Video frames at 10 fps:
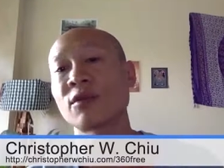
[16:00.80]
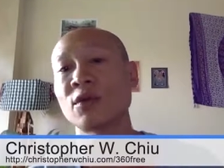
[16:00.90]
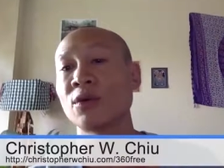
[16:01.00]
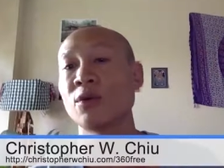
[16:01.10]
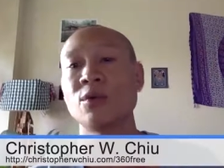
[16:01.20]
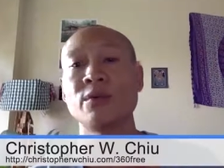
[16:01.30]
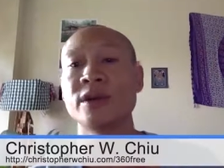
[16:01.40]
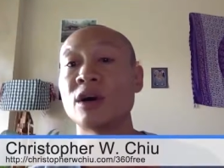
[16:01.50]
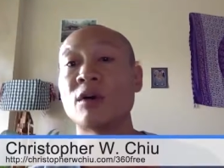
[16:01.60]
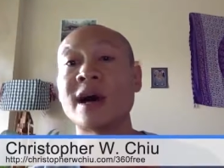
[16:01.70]
through,
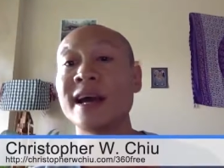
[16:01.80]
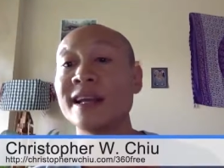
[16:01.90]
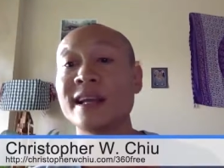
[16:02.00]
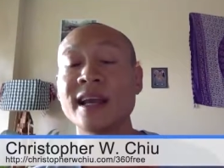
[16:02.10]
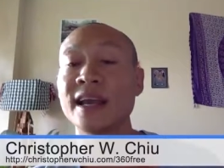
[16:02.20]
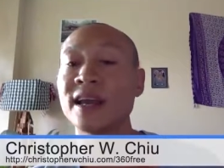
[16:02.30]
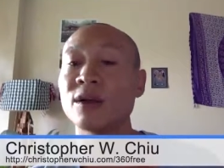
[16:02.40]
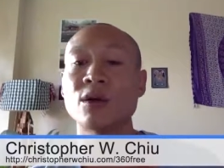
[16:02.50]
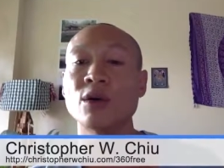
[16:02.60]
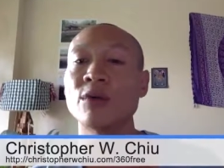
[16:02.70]
you know,
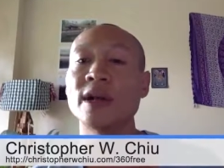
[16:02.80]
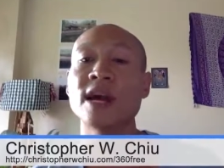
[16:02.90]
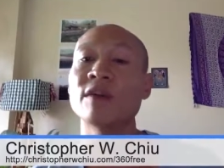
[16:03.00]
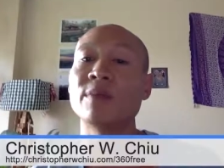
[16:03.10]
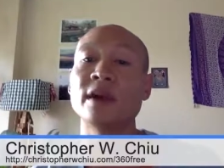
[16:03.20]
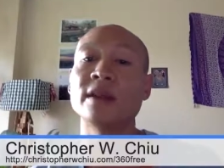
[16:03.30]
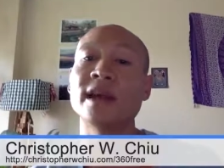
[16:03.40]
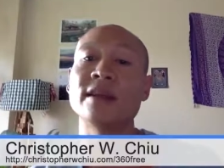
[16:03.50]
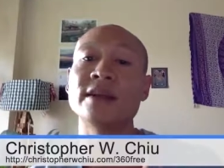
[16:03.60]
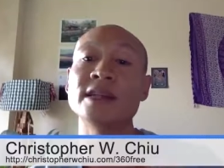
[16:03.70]
hiking or whatever. But
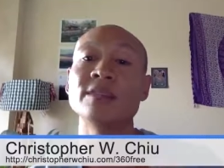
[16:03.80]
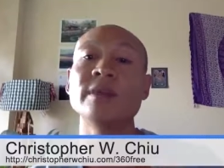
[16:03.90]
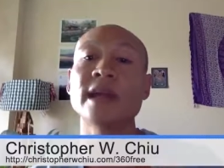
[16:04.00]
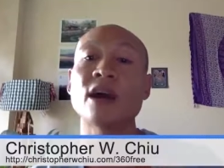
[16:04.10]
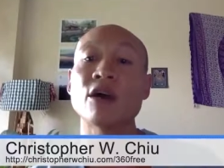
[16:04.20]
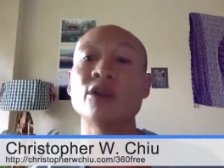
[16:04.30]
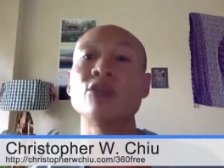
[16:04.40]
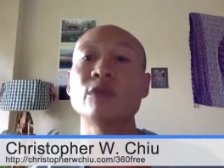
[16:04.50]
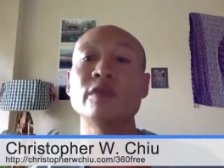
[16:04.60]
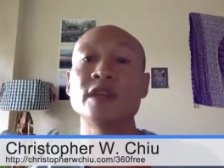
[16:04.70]
like there needs to be a healthy
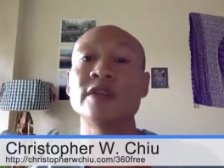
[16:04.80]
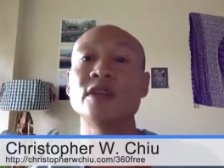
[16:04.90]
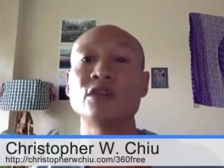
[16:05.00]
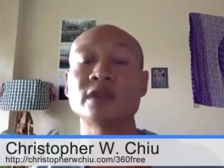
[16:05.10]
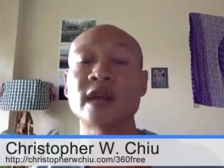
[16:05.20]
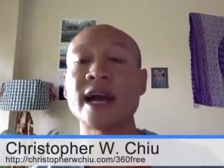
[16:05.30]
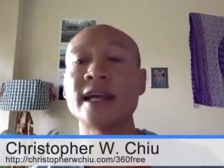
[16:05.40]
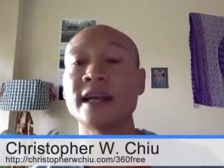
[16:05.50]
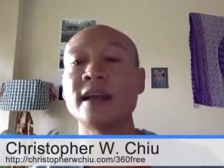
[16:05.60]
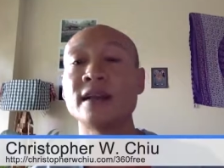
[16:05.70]
group of individuals I
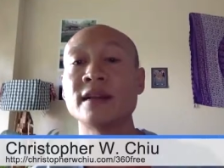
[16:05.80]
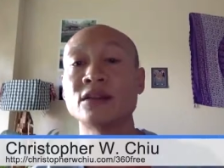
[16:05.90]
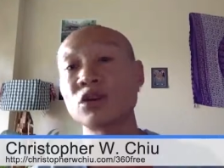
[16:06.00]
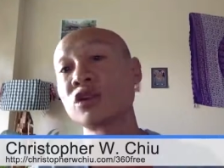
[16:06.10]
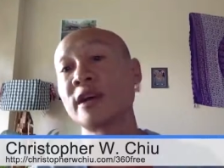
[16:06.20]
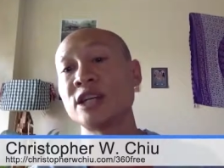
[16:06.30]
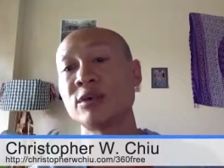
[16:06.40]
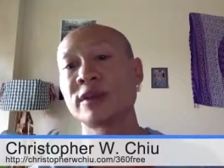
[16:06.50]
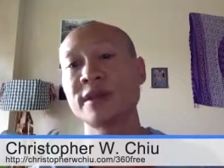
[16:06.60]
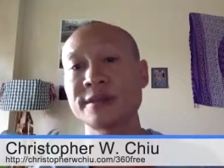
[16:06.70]
can socialize
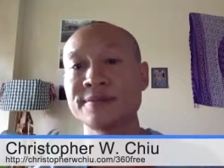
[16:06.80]
with.